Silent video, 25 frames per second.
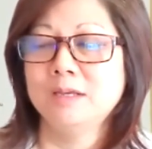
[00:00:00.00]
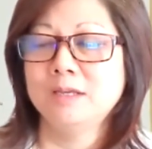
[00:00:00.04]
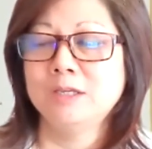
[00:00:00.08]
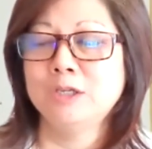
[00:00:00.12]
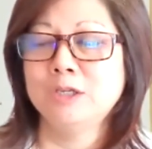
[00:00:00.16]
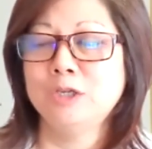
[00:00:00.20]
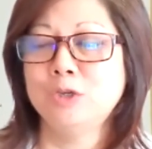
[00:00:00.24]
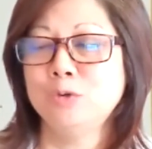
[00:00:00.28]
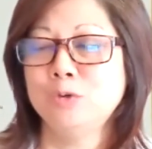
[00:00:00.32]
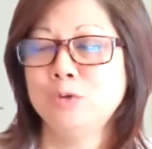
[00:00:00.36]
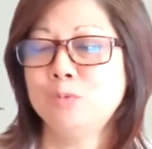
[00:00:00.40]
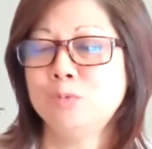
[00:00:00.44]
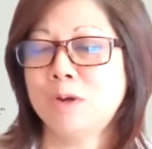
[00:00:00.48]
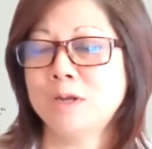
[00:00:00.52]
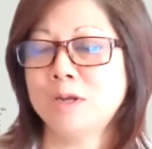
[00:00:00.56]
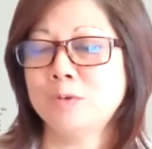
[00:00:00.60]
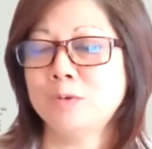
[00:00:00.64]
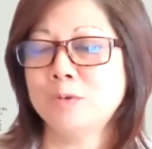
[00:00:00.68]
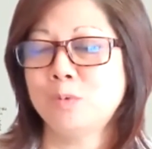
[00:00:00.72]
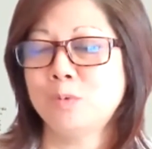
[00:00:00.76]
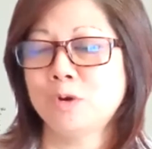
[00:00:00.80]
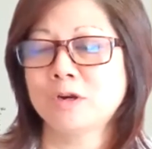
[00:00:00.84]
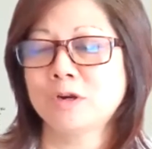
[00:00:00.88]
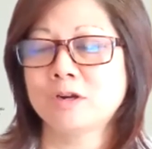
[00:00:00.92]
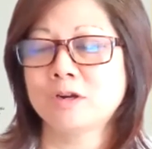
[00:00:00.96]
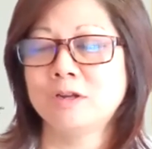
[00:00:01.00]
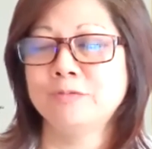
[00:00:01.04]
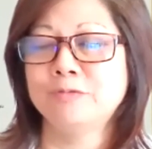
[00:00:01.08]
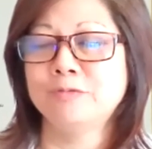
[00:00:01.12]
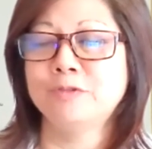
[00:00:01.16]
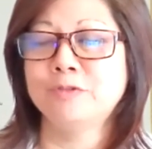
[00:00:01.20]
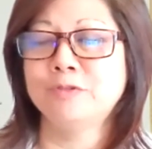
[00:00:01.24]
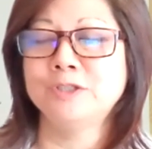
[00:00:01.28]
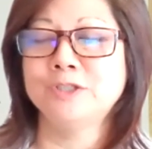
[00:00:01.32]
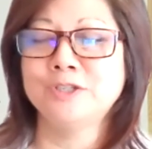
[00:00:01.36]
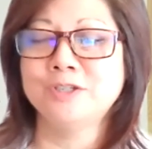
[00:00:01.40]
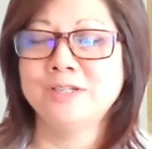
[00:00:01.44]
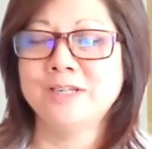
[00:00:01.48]
you want to work on
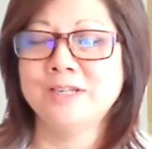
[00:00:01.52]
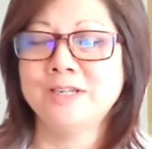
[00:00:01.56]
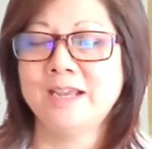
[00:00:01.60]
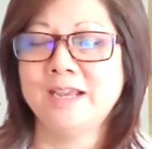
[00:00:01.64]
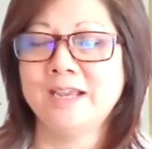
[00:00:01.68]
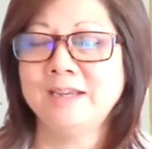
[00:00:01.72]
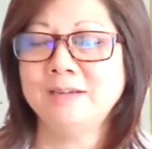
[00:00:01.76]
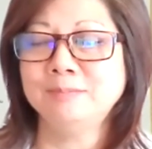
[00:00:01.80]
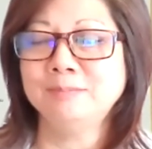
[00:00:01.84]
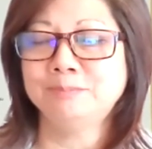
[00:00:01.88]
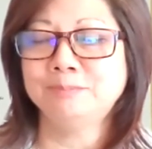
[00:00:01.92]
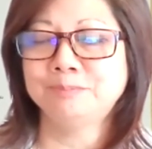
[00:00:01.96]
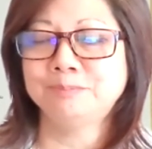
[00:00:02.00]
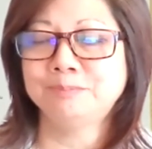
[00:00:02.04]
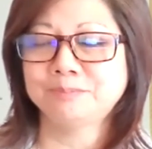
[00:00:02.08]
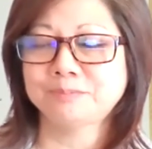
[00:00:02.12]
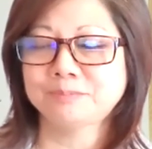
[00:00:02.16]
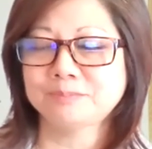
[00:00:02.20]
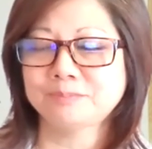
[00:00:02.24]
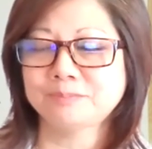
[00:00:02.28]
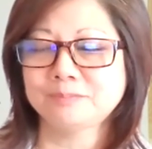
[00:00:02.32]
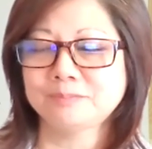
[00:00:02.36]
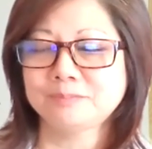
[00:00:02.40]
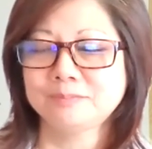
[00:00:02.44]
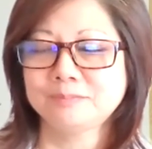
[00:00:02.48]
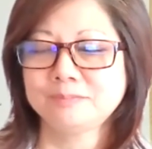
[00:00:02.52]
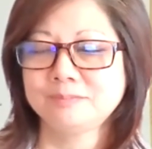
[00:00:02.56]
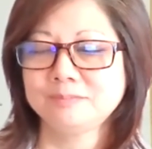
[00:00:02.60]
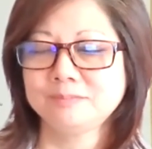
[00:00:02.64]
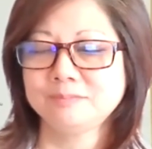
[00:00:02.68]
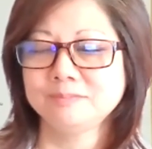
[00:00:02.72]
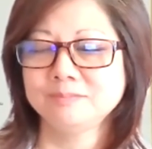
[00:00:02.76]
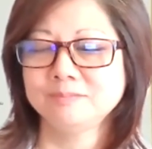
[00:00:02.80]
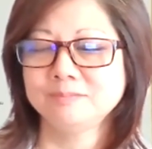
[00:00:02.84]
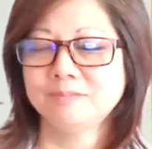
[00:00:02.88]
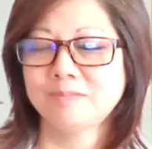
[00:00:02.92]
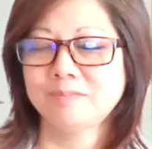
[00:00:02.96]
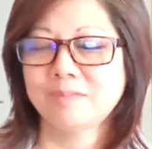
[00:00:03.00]
for today
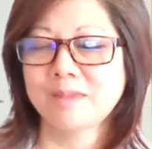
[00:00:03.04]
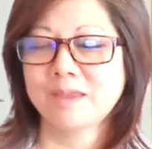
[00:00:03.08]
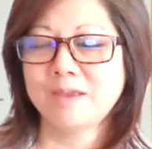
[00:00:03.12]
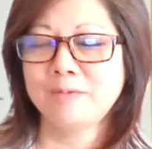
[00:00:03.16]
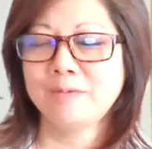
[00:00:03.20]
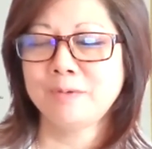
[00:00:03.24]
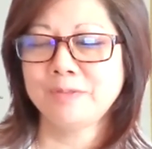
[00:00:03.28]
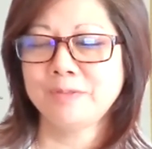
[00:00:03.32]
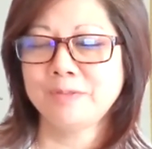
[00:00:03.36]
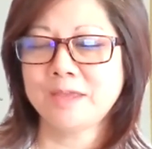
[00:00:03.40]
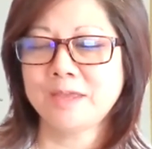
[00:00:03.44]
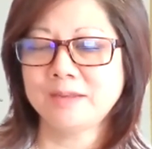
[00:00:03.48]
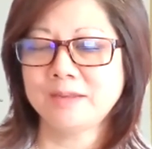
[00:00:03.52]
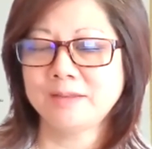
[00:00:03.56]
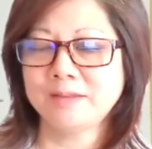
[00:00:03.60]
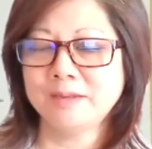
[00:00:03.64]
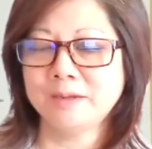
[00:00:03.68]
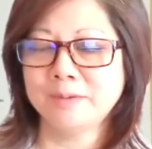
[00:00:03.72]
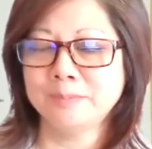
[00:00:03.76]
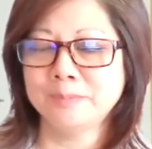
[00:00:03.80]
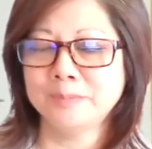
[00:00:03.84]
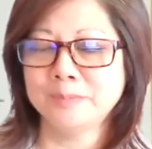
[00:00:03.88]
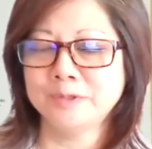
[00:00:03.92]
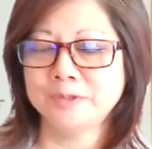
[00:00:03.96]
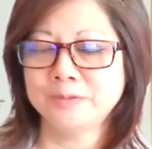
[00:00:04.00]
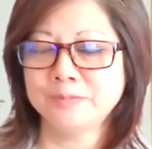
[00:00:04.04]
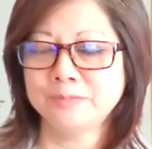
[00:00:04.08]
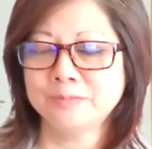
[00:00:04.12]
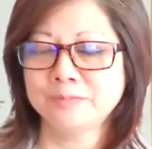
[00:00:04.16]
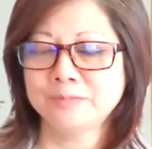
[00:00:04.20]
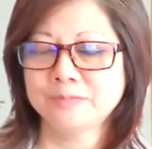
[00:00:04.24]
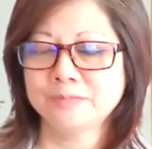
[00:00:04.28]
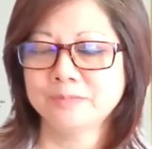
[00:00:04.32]
with that number.